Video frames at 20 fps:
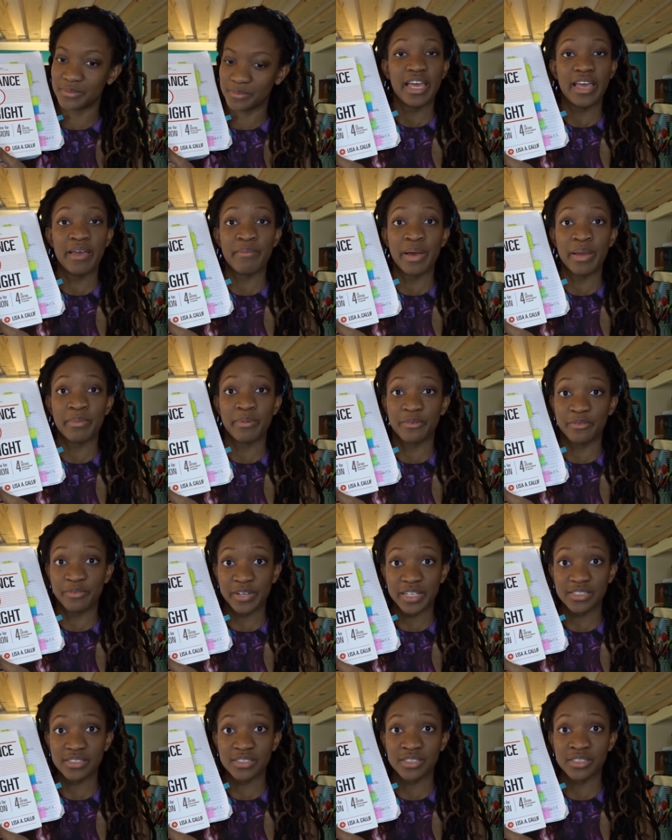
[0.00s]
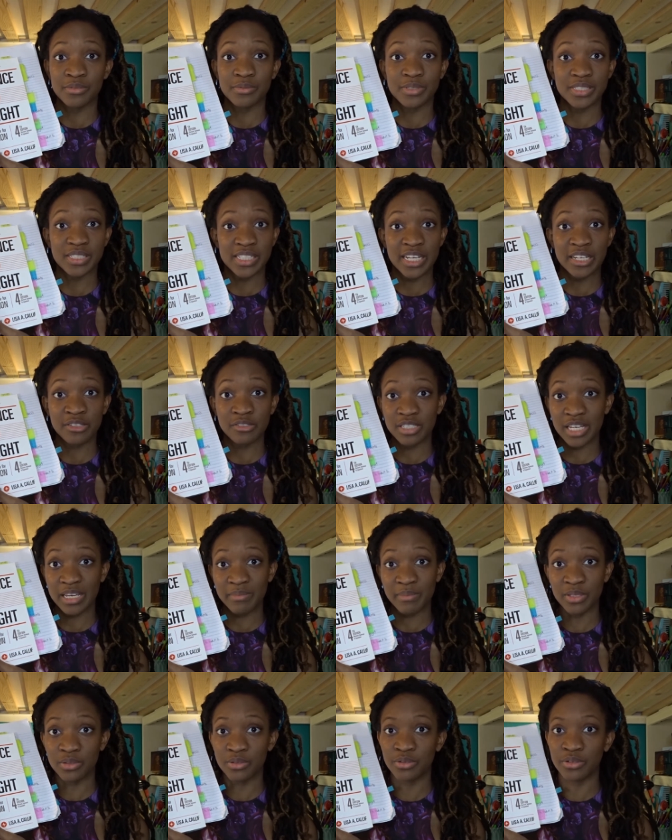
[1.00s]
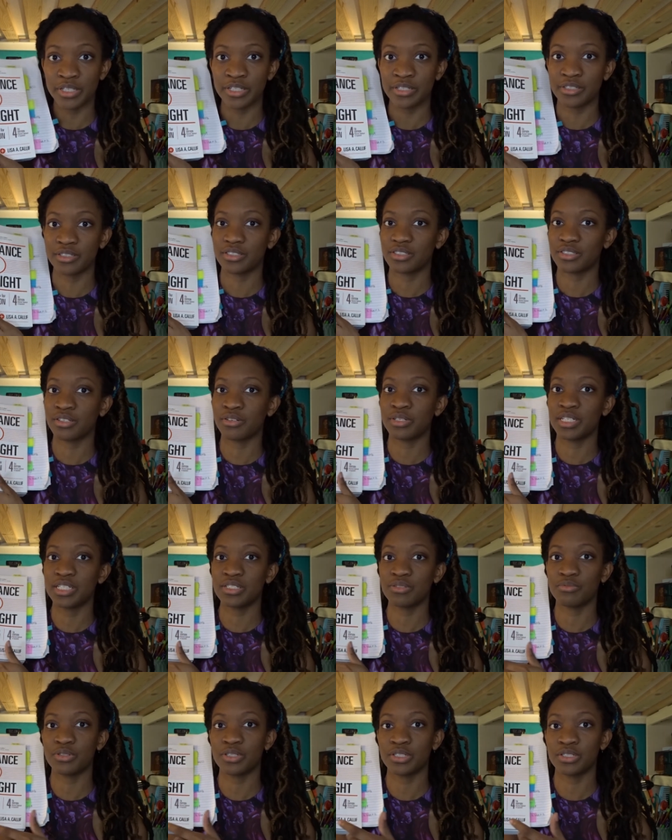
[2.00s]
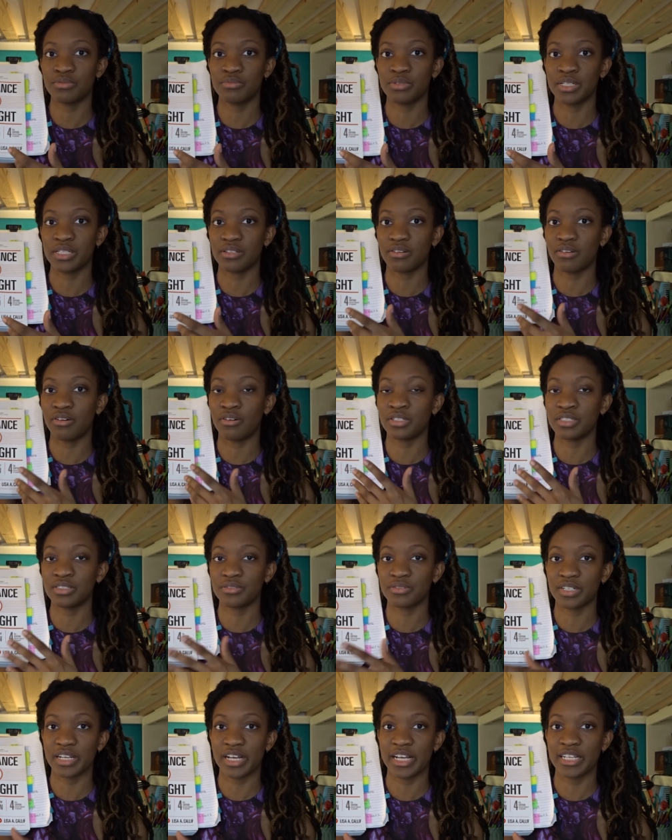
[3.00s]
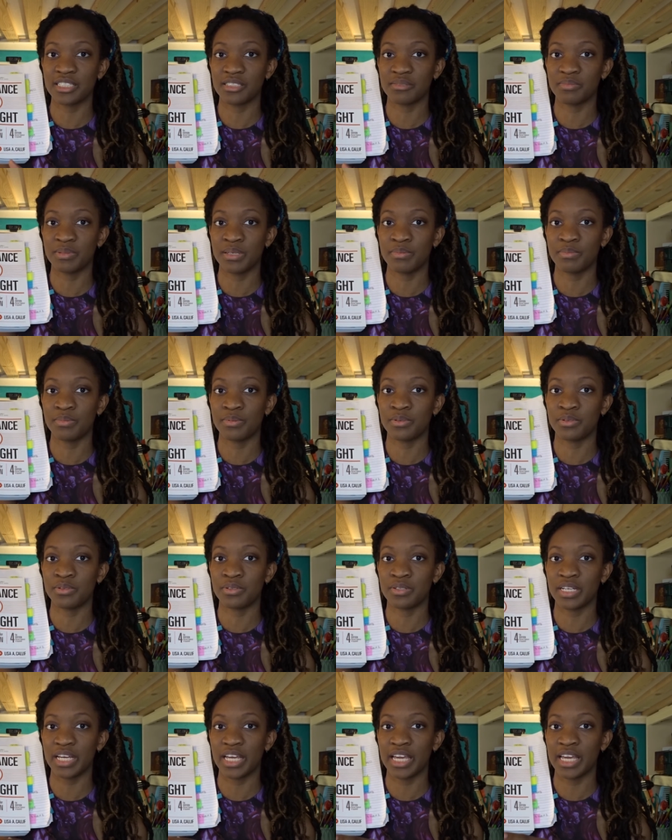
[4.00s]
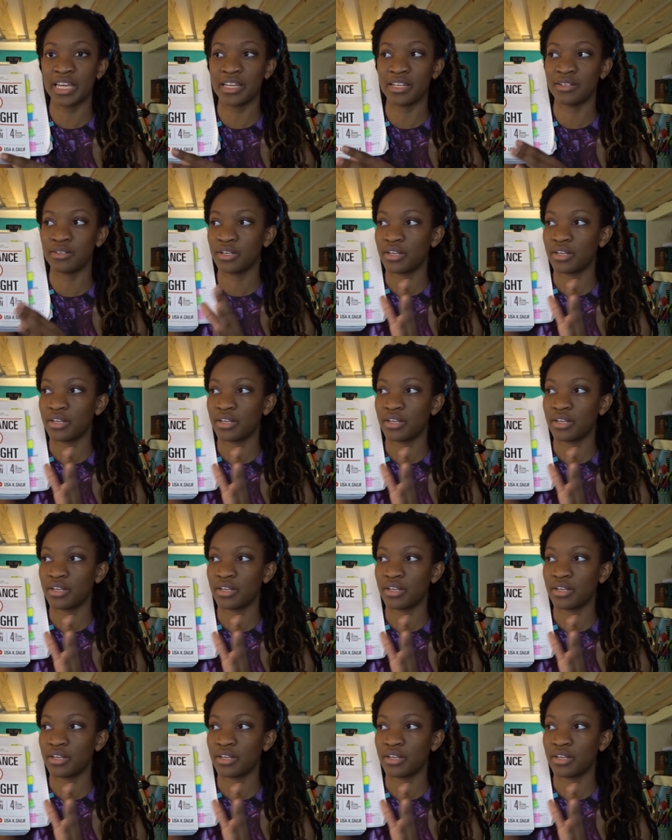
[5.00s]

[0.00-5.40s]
And my professor was an entertainment lawyer. So he's worked with all different kinds of people in